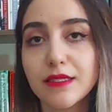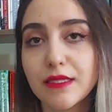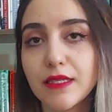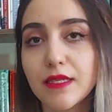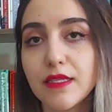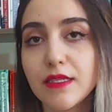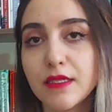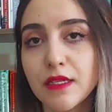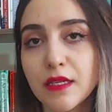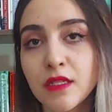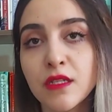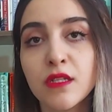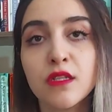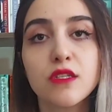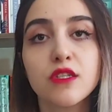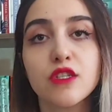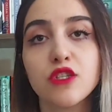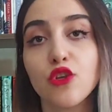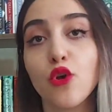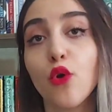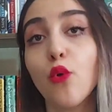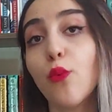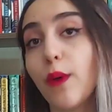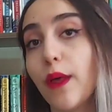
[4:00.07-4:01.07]
season
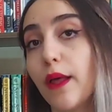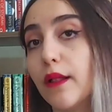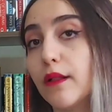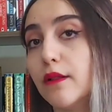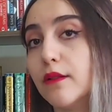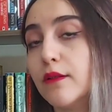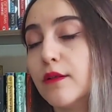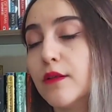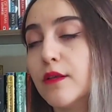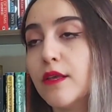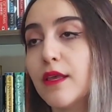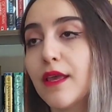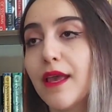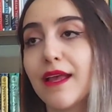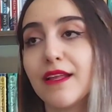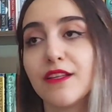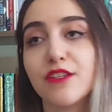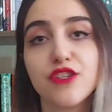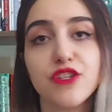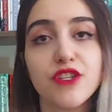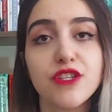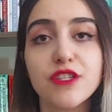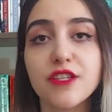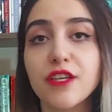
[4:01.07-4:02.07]
so well. And
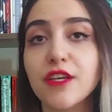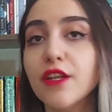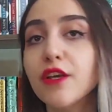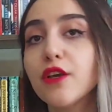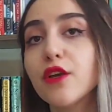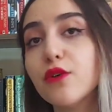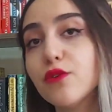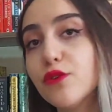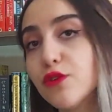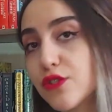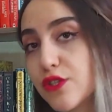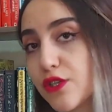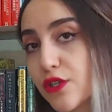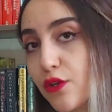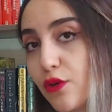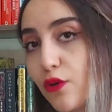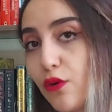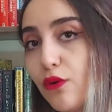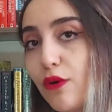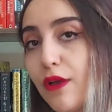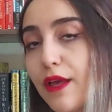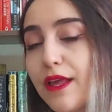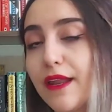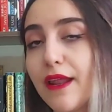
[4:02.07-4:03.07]
she's gonna go to
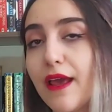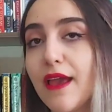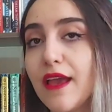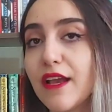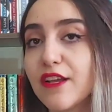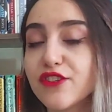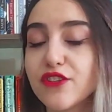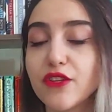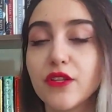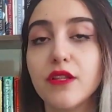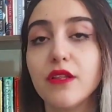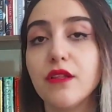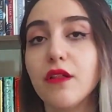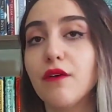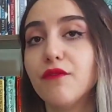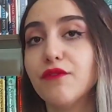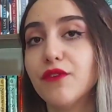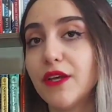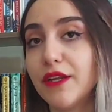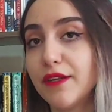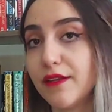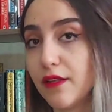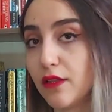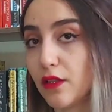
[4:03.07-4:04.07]
school and I actually love
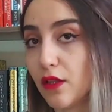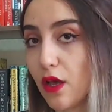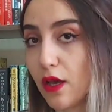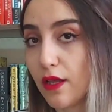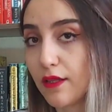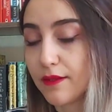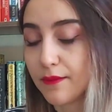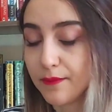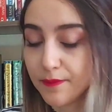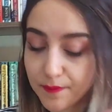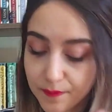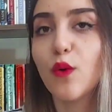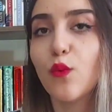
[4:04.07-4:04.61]
that a lot.